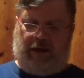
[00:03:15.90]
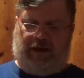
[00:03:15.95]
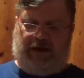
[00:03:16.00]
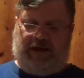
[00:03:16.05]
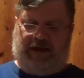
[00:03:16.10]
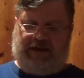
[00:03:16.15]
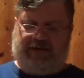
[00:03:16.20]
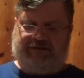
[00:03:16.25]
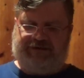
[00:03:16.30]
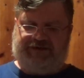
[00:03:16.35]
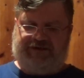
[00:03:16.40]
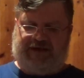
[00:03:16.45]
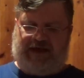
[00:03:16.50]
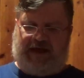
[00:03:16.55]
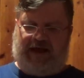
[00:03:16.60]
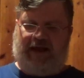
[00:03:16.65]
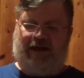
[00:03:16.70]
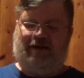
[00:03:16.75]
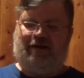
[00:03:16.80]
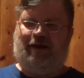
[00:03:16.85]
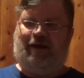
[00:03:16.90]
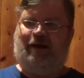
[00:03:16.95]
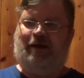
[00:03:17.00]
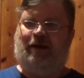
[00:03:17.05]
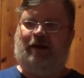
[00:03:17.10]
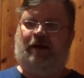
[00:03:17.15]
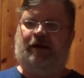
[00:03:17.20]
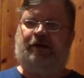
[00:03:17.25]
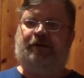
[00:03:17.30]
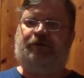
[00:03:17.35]
is that
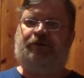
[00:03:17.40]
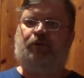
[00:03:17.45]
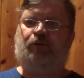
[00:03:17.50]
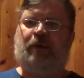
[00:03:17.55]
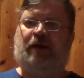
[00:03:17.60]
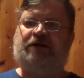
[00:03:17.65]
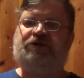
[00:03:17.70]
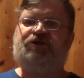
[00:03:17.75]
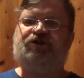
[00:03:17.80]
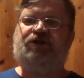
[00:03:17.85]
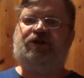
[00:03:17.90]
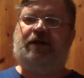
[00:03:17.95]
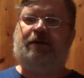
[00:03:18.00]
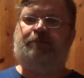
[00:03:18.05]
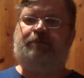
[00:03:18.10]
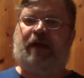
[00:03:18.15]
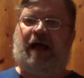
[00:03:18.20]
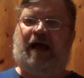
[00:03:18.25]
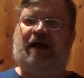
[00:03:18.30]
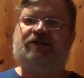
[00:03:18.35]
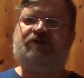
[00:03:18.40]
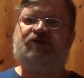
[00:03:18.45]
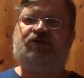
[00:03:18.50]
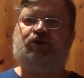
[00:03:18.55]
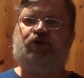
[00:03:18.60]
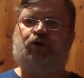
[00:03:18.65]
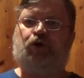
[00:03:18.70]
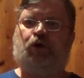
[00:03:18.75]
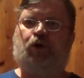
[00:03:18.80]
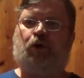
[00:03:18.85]
the Russian
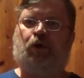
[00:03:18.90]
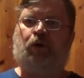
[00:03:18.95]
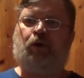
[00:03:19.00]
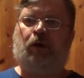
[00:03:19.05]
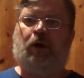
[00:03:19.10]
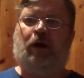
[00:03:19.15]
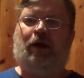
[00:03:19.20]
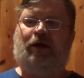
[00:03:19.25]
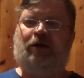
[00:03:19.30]
ambassador